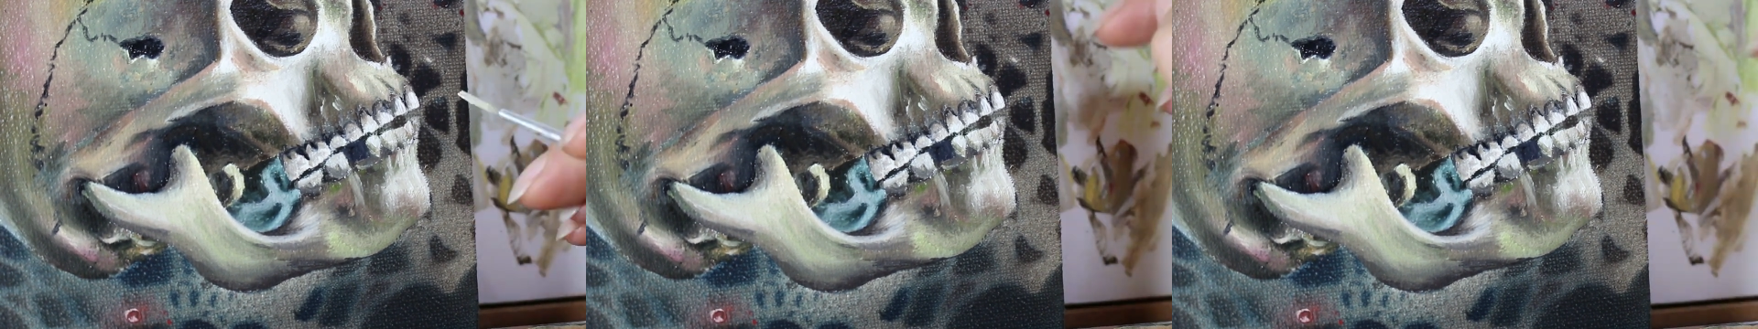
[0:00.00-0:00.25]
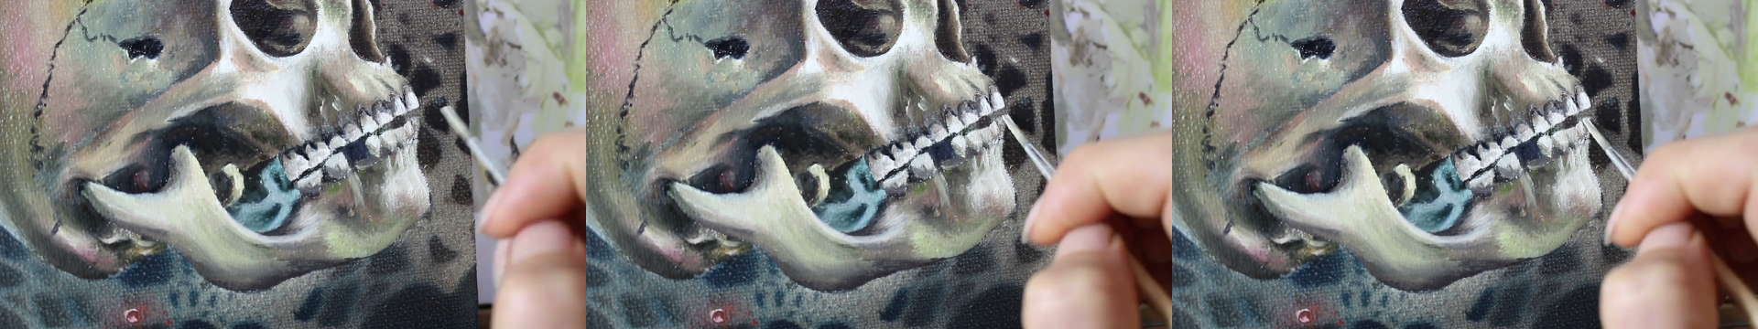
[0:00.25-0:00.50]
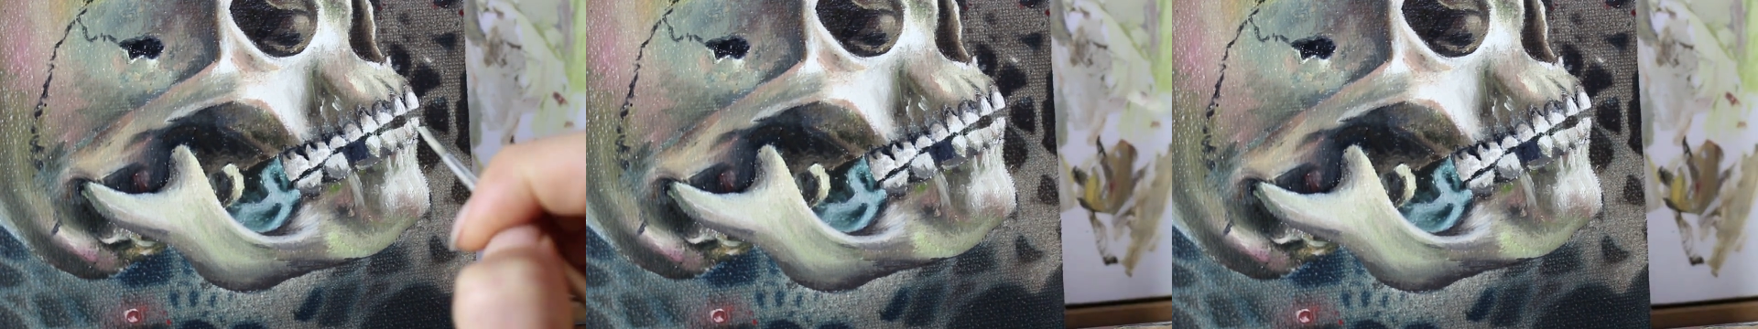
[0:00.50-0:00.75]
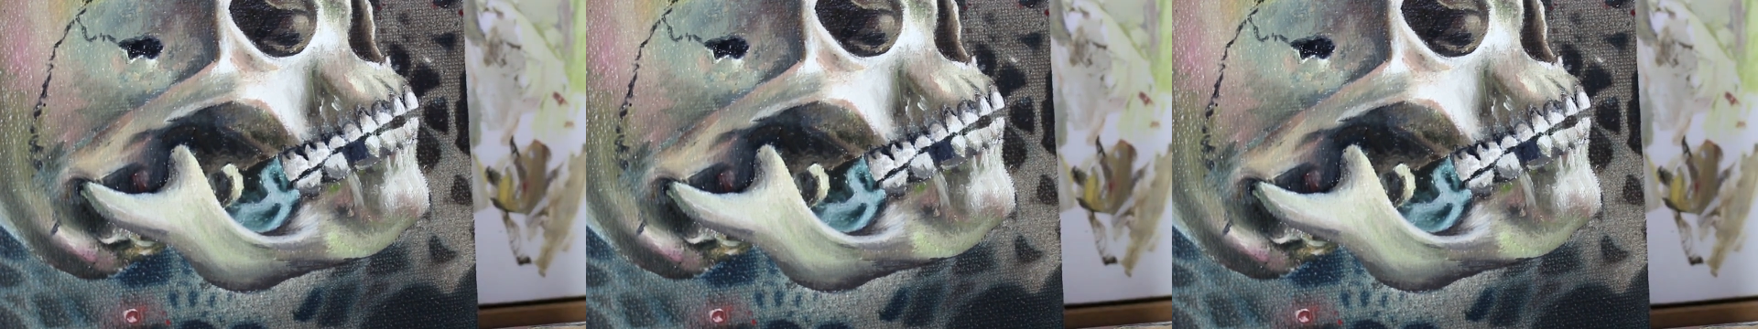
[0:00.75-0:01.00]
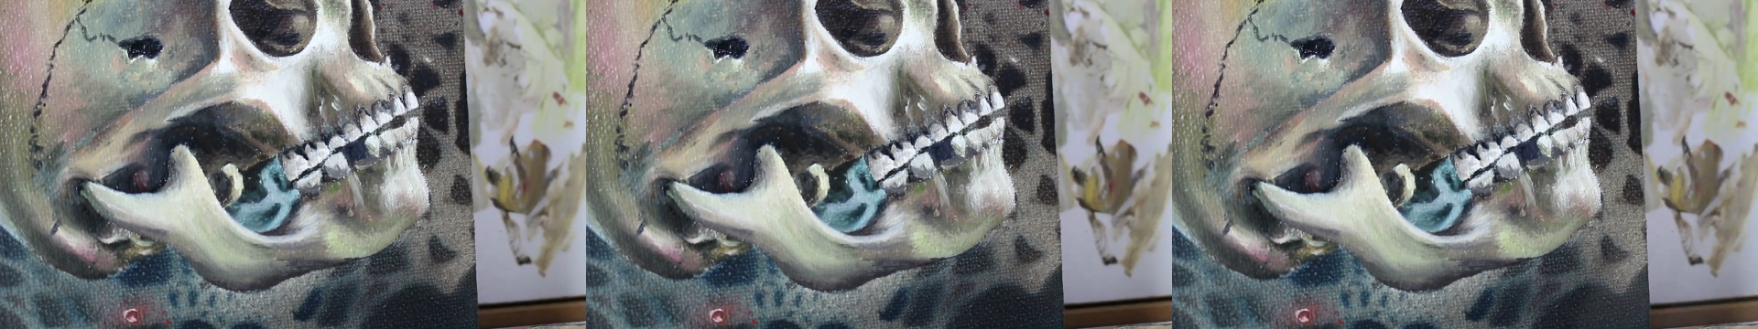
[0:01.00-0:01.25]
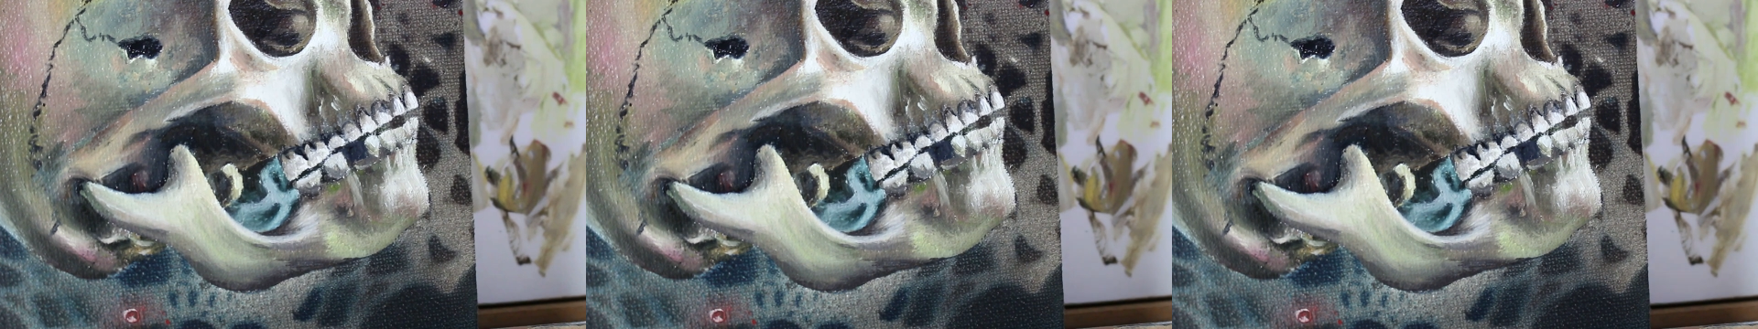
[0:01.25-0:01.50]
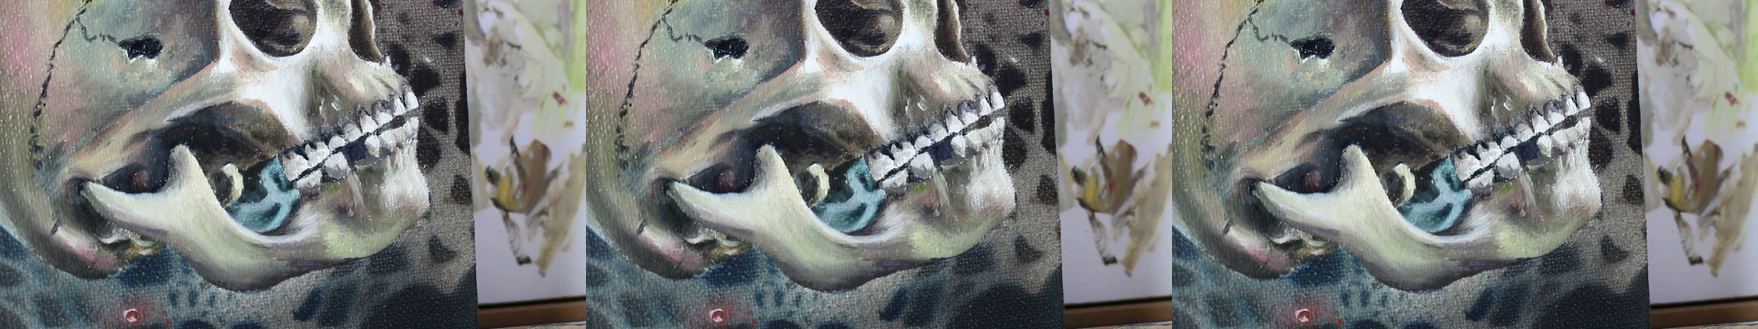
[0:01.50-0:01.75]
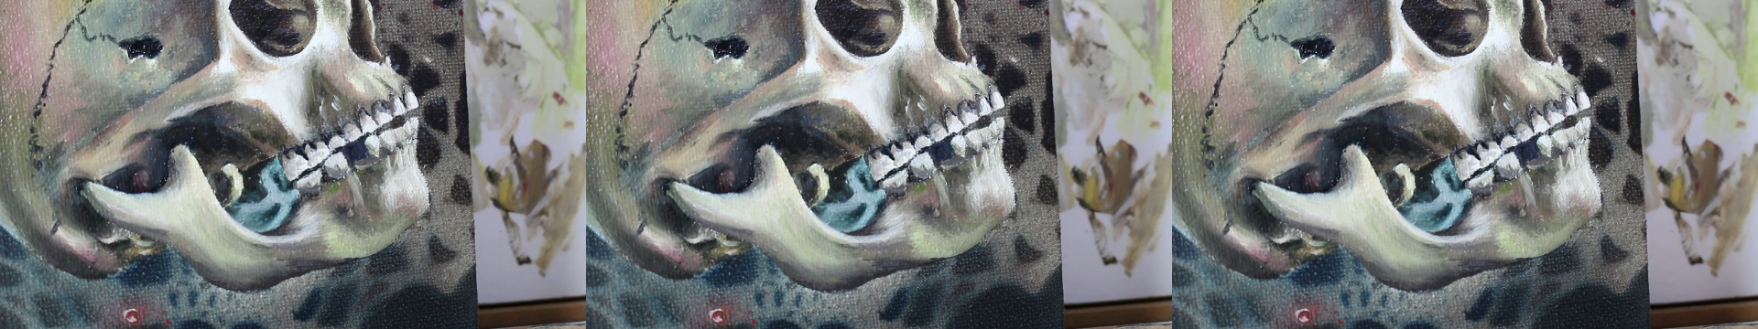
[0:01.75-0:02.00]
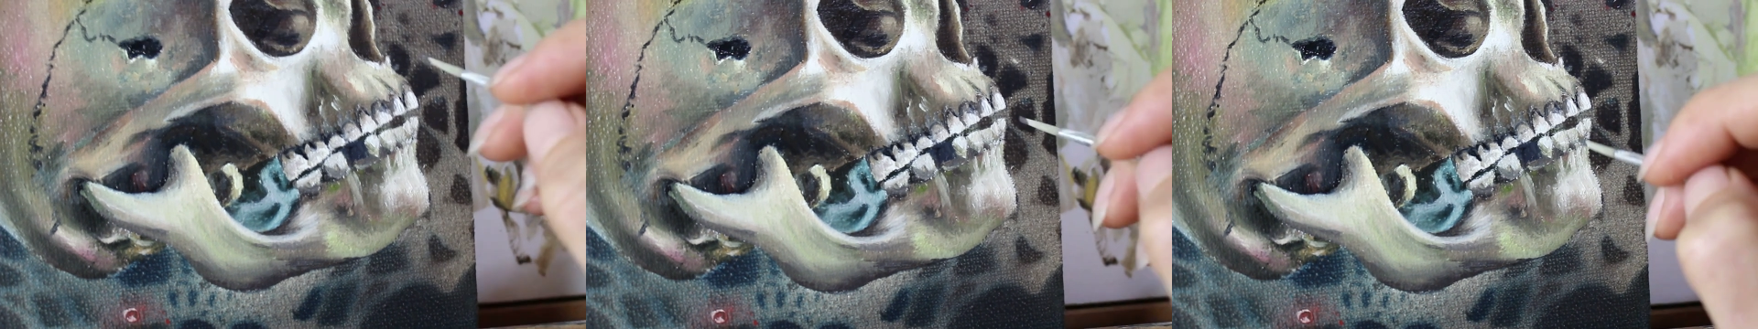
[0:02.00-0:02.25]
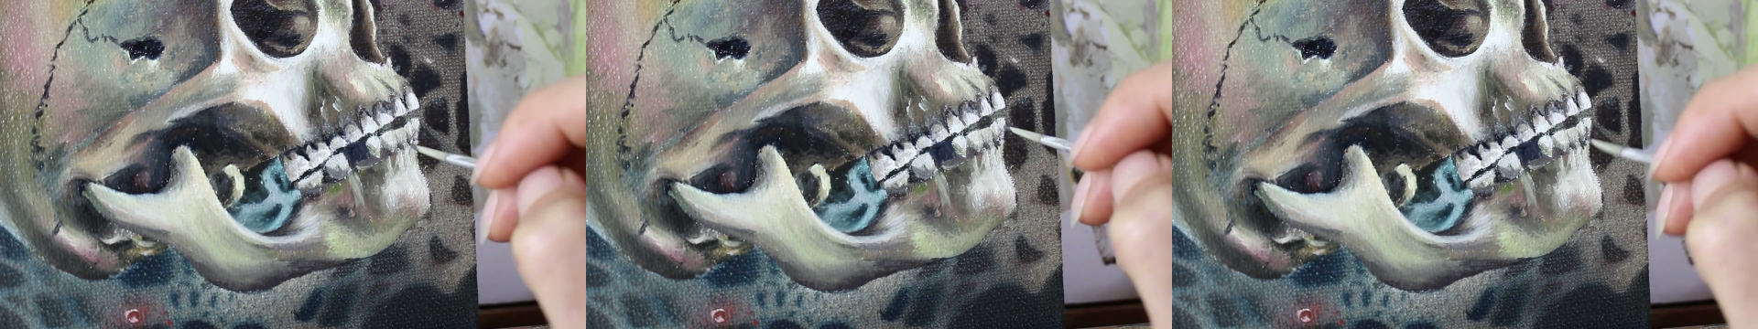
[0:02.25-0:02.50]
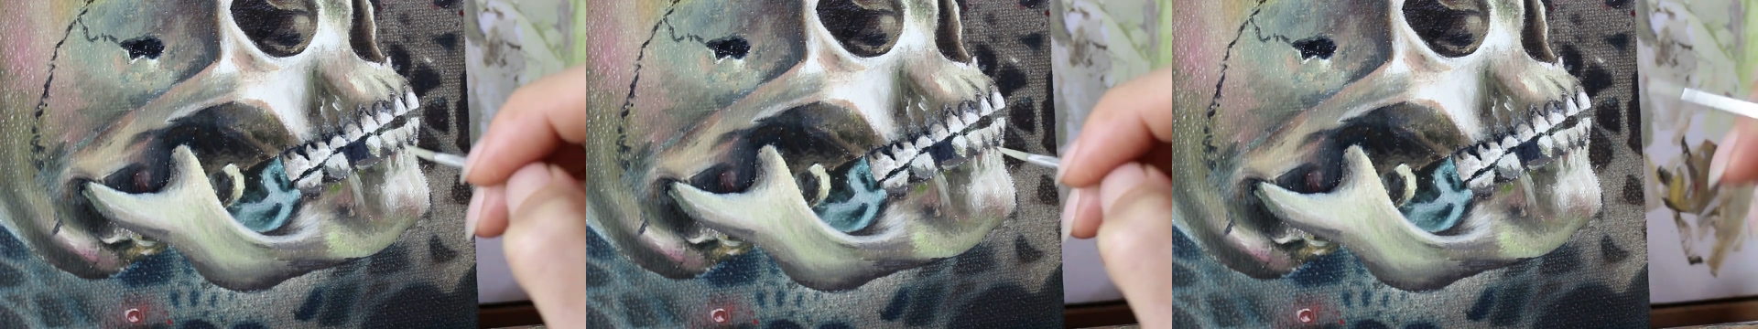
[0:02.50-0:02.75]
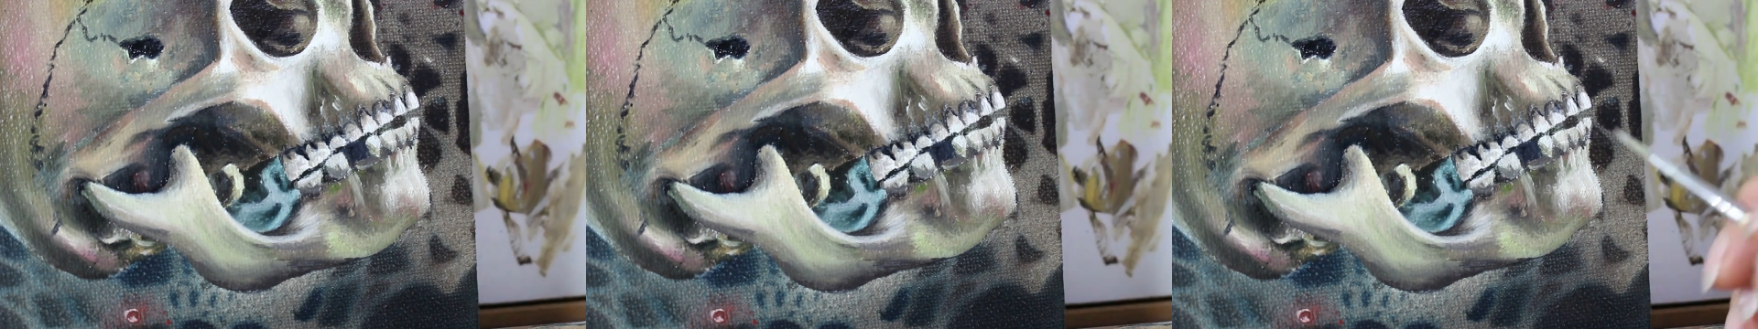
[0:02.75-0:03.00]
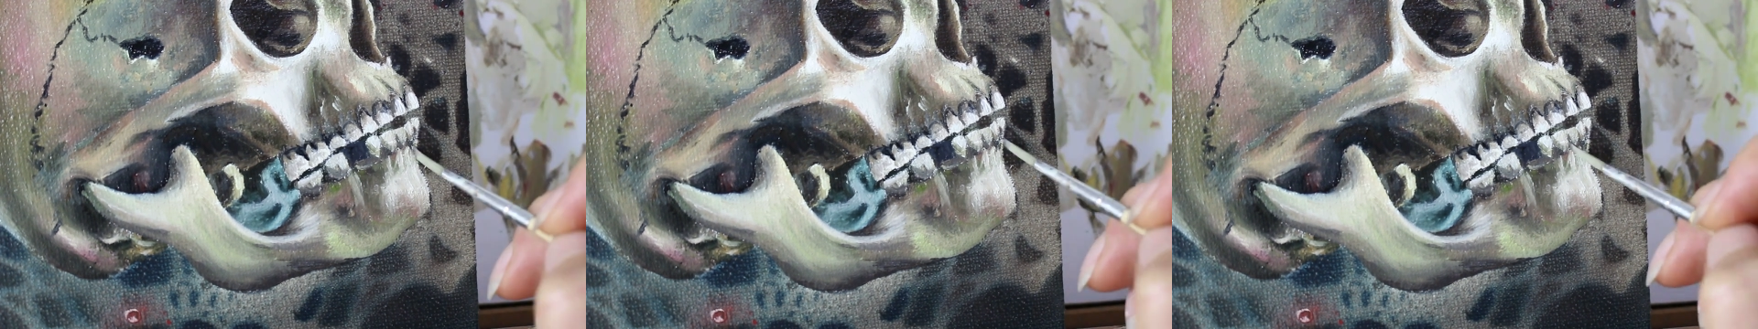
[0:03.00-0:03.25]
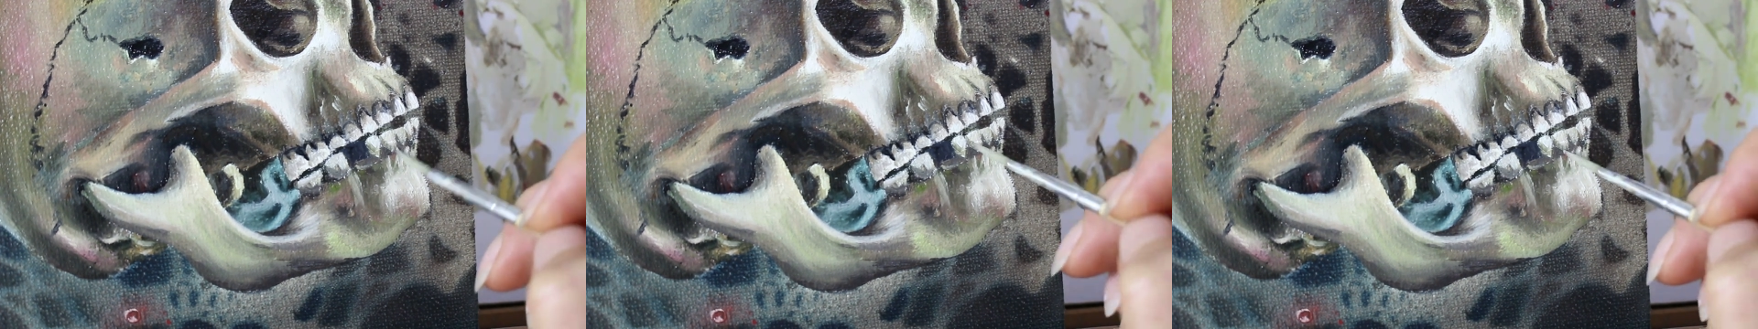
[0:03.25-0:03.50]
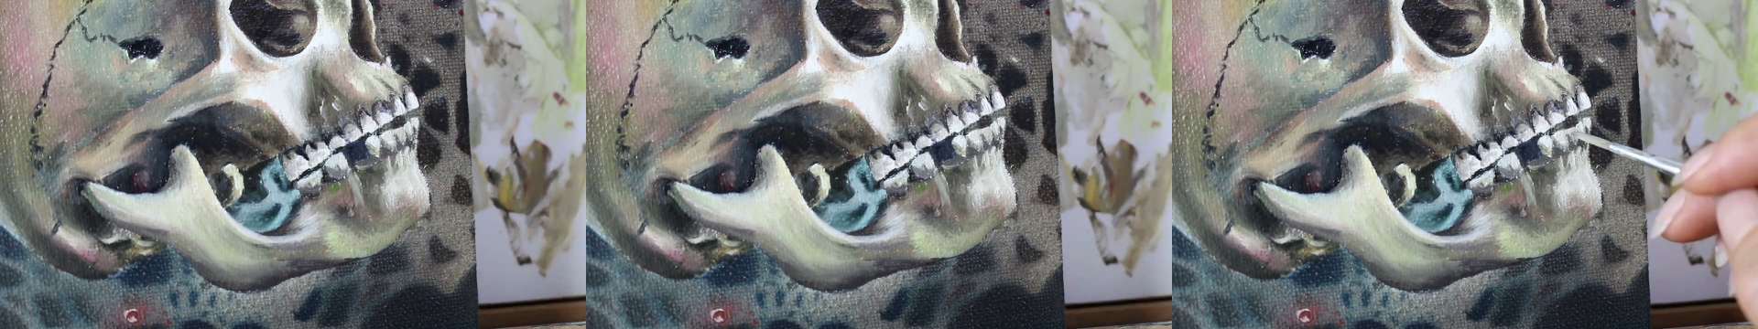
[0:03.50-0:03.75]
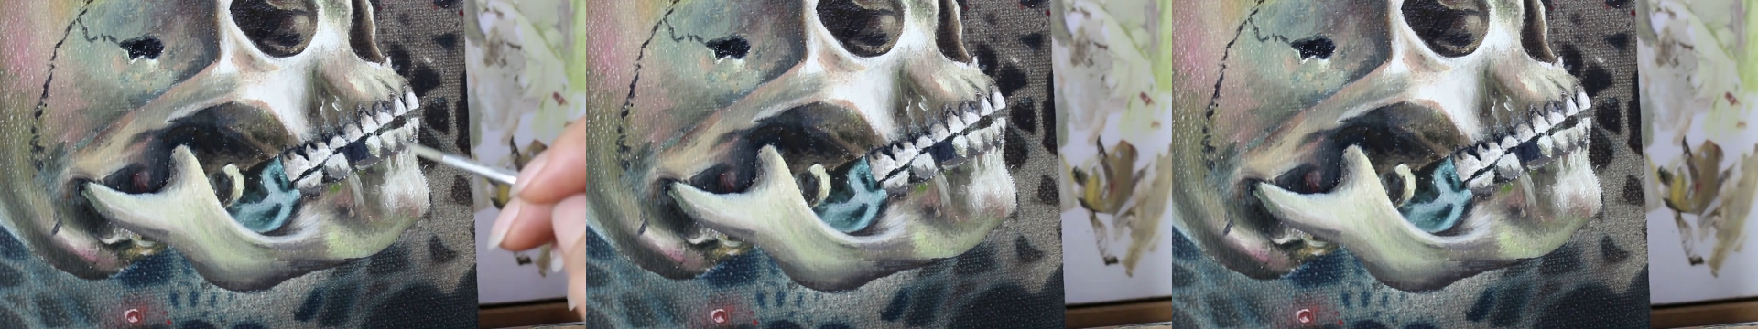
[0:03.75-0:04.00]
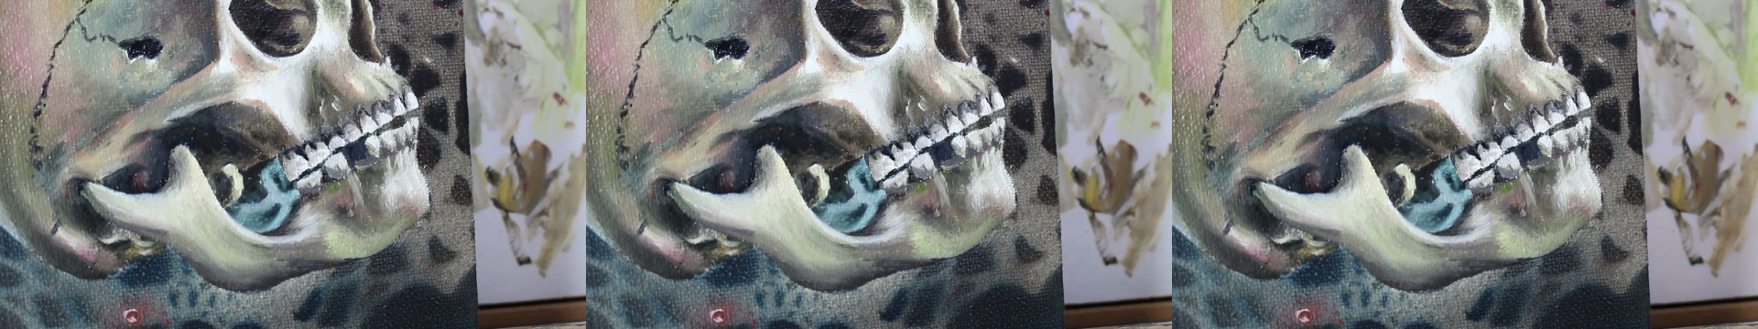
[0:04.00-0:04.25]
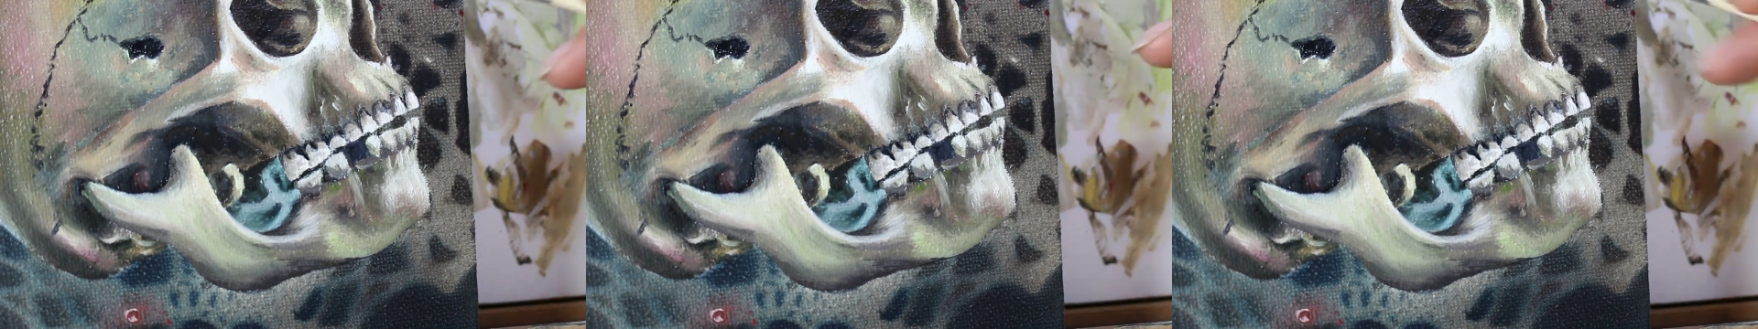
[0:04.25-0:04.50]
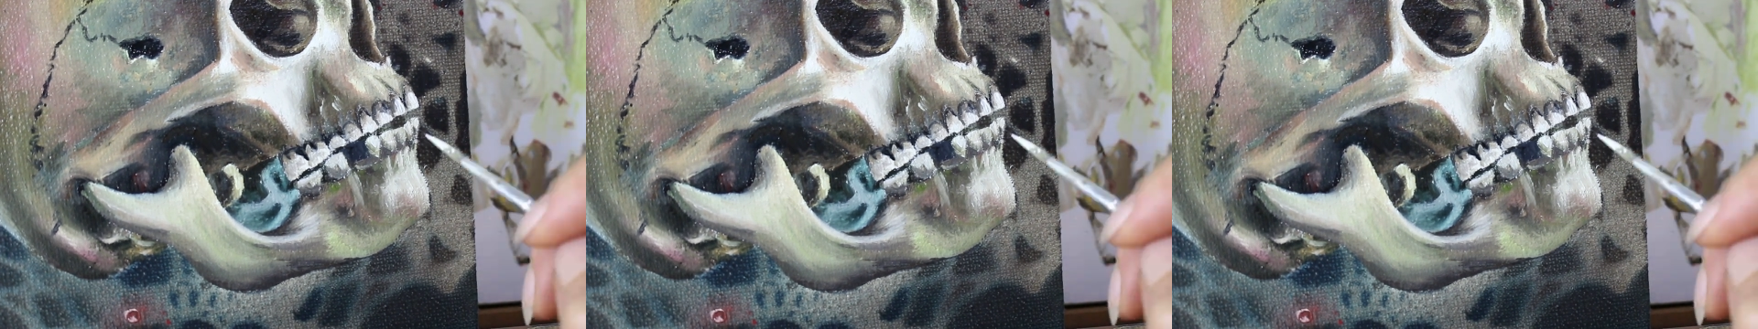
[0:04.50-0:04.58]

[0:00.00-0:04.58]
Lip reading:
(no speaker visible)